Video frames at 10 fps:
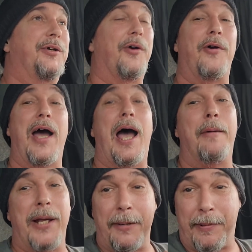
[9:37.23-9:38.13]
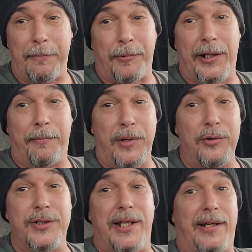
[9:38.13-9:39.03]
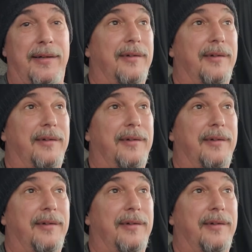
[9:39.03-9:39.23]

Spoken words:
don't know how many people in the music